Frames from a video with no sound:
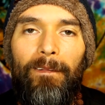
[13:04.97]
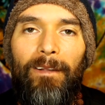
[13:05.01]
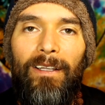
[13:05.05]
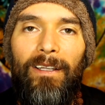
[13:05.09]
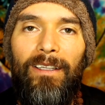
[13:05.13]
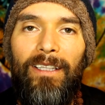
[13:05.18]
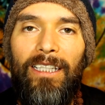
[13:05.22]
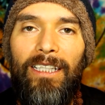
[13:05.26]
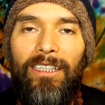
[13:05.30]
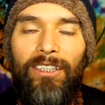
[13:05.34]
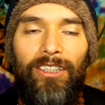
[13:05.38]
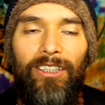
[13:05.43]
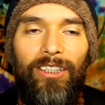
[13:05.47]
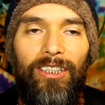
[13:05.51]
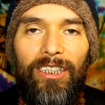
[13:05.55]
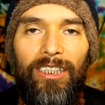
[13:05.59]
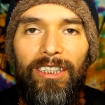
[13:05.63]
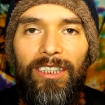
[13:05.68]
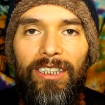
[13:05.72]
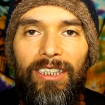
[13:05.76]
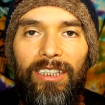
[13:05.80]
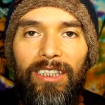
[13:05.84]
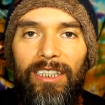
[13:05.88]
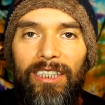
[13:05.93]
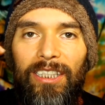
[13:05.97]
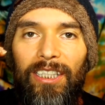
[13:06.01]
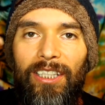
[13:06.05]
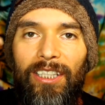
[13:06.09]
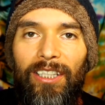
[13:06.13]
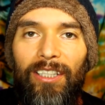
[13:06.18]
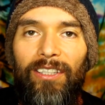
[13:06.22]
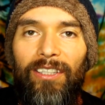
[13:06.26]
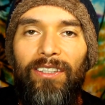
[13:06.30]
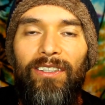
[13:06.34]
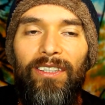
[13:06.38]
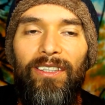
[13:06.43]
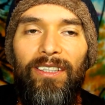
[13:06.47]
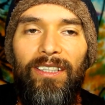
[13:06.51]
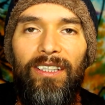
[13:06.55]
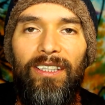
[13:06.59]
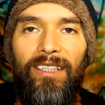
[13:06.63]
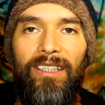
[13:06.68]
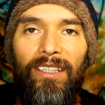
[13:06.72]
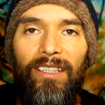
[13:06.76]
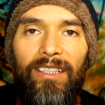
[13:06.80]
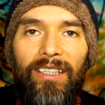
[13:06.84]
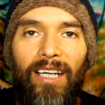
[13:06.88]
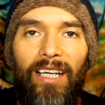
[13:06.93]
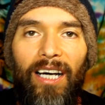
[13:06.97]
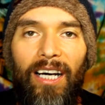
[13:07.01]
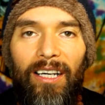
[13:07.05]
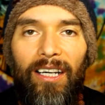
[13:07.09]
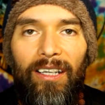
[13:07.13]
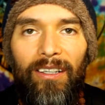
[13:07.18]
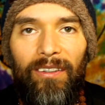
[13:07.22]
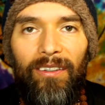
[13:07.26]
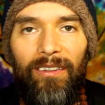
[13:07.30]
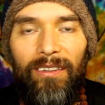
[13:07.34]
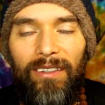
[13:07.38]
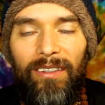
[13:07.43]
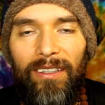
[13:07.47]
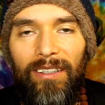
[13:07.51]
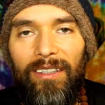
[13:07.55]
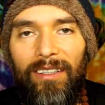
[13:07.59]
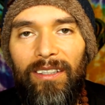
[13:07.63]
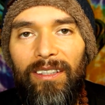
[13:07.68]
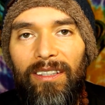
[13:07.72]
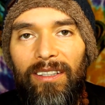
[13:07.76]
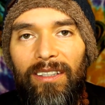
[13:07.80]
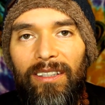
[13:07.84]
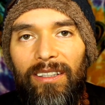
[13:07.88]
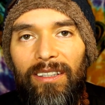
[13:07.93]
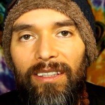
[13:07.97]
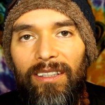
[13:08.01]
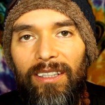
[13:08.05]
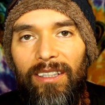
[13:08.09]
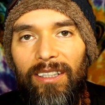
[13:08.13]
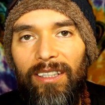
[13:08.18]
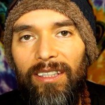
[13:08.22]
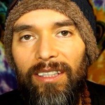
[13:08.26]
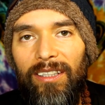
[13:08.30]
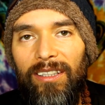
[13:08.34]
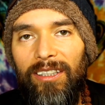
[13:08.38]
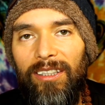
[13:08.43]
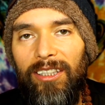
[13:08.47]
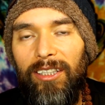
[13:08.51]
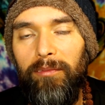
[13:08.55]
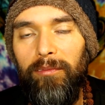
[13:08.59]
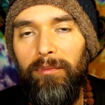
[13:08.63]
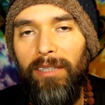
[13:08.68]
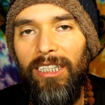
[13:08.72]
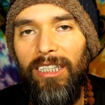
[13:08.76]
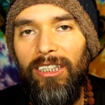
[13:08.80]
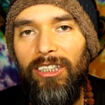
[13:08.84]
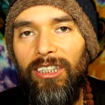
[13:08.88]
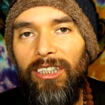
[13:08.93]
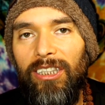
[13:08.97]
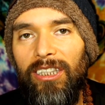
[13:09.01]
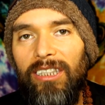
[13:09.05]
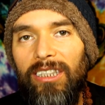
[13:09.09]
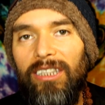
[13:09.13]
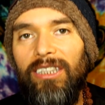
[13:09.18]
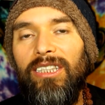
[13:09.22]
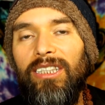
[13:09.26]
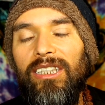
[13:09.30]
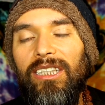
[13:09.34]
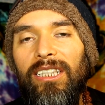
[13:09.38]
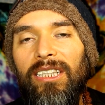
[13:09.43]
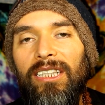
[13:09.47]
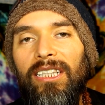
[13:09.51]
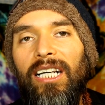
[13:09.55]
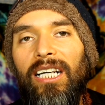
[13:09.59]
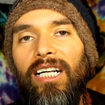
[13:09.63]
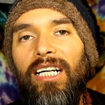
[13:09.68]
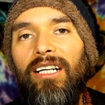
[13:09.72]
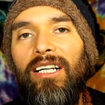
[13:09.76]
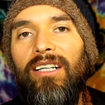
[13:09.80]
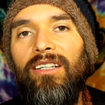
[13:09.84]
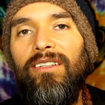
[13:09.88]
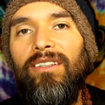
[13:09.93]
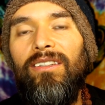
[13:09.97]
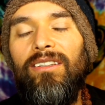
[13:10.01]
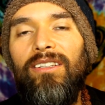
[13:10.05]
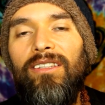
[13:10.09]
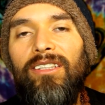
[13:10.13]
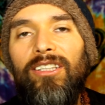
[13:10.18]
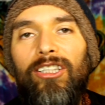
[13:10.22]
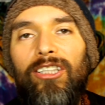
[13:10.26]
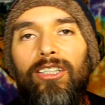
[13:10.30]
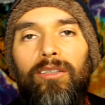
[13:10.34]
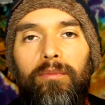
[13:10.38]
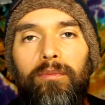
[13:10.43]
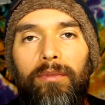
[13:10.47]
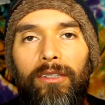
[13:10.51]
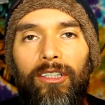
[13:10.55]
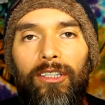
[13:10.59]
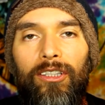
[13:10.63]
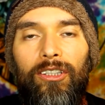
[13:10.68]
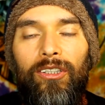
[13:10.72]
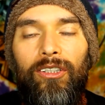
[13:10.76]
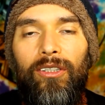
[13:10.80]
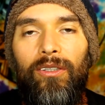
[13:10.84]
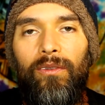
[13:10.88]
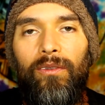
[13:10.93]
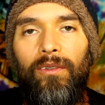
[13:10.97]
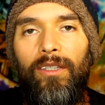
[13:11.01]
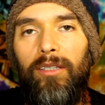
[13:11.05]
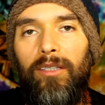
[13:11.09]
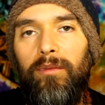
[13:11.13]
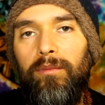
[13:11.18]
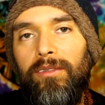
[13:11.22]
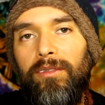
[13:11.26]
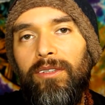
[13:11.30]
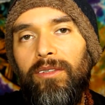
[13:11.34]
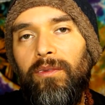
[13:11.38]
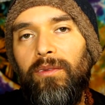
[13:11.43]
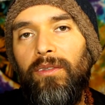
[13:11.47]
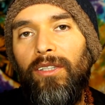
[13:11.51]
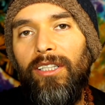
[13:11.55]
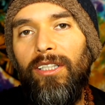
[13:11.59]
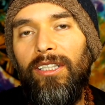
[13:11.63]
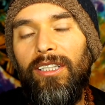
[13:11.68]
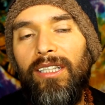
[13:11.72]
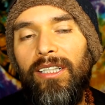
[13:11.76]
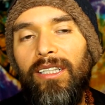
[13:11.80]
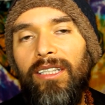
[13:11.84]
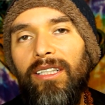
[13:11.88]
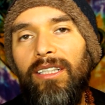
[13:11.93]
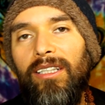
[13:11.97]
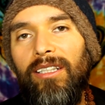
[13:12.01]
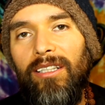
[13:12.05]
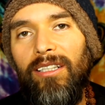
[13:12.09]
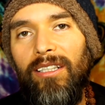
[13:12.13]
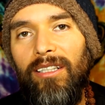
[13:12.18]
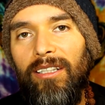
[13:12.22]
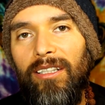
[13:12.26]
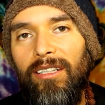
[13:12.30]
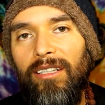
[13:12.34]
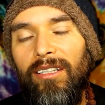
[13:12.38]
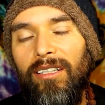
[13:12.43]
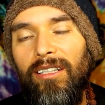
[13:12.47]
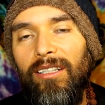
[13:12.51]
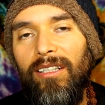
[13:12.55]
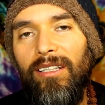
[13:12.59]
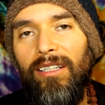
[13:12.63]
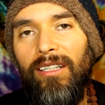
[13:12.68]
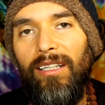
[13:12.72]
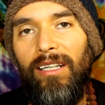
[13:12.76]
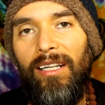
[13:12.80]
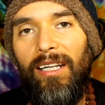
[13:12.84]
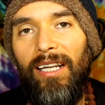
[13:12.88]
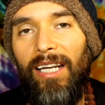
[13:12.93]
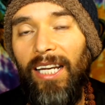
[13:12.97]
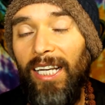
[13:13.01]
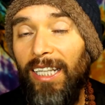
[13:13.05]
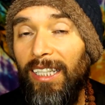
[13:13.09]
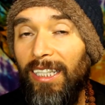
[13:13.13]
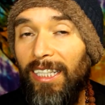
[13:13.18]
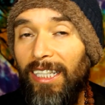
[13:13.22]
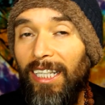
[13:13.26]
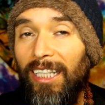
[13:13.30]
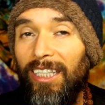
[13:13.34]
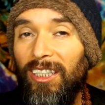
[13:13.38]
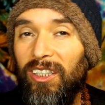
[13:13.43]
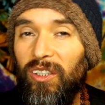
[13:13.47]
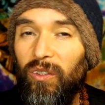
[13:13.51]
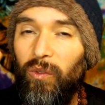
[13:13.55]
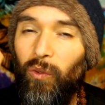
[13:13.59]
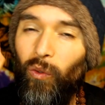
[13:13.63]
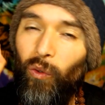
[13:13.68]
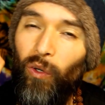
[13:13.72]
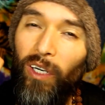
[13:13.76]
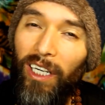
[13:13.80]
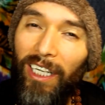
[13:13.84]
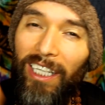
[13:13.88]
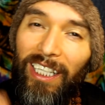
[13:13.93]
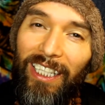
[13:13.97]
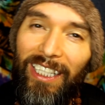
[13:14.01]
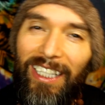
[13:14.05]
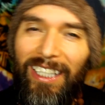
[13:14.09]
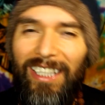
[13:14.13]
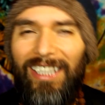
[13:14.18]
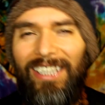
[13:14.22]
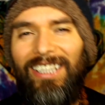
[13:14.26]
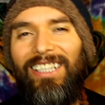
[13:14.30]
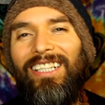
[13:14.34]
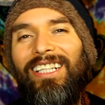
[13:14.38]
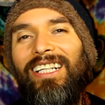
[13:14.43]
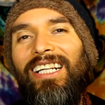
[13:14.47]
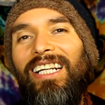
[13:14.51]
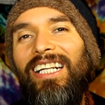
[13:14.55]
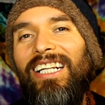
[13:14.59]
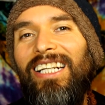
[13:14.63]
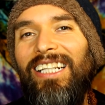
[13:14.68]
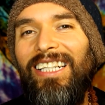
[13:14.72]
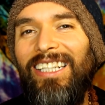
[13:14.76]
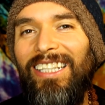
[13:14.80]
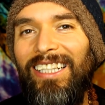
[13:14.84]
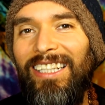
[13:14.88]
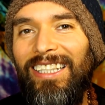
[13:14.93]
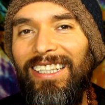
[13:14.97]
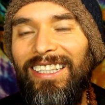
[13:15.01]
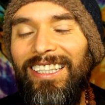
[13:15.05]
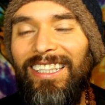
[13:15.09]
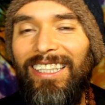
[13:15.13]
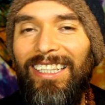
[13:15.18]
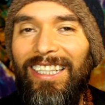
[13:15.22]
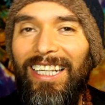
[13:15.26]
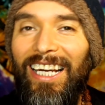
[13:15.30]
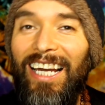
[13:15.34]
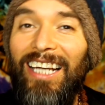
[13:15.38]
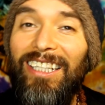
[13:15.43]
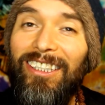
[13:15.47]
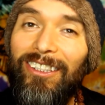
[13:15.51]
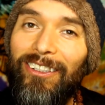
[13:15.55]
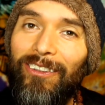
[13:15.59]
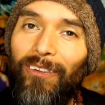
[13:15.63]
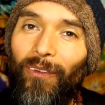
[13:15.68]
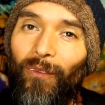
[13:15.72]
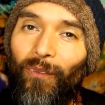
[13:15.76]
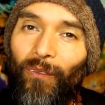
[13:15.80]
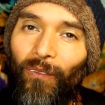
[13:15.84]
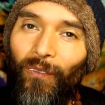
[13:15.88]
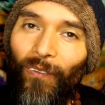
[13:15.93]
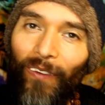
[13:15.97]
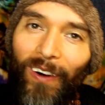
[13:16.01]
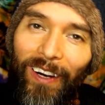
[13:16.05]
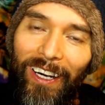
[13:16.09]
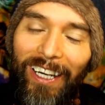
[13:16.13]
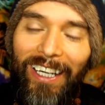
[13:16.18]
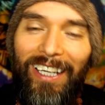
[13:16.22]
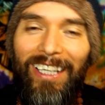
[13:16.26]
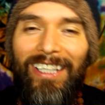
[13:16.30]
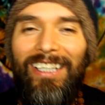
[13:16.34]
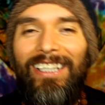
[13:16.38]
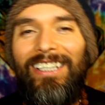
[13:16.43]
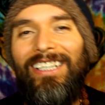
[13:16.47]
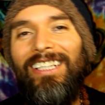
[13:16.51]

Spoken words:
And that's just, how the dimensions and how the spiritual realms work. And guess what? Guess what?